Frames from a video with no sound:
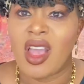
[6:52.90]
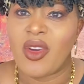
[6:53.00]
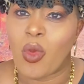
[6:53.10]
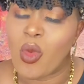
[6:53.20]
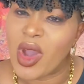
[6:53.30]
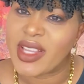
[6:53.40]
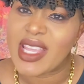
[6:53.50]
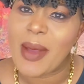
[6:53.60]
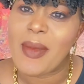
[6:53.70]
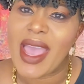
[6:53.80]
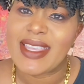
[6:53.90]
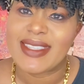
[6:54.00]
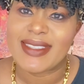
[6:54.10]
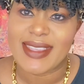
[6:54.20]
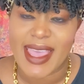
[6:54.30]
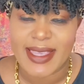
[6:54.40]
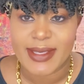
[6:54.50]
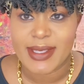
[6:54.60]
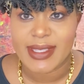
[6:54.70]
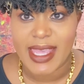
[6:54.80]
What am I saying
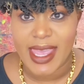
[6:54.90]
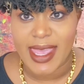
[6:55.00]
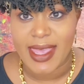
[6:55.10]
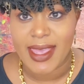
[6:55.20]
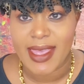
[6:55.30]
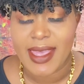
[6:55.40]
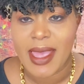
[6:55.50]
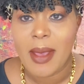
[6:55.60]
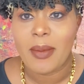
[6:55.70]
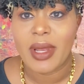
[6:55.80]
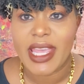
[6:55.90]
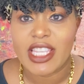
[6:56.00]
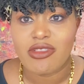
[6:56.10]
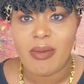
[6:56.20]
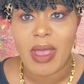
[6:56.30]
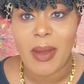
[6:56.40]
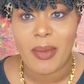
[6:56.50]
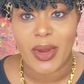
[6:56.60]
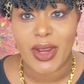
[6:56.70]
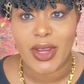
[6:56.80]
today? Please
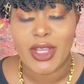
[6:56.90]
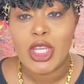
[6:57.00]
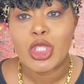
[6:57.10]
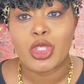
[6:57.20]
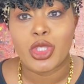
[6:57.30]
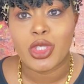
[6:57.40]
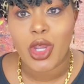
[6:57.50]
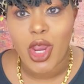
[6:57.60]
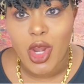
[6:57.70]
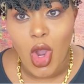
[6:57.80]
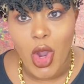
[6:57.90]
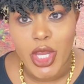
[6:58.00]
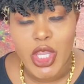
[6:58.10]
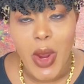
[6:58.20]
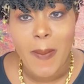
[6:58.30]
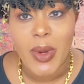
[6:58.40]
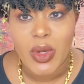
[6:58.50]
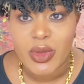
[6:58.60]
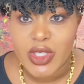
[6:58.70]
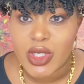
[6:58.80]
remember to turn on your
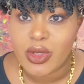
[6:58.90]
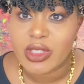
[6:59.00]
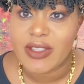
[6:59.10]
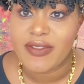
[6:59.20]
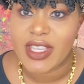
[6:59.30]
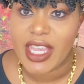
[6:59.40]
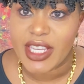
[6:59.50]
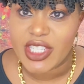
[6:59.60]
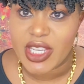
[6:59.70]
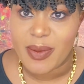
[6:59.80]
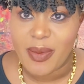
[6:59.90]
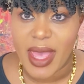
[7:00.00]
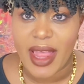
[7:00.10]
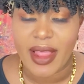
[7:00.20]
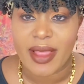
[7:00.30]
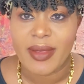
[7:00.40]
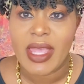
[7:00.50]
post notification bell.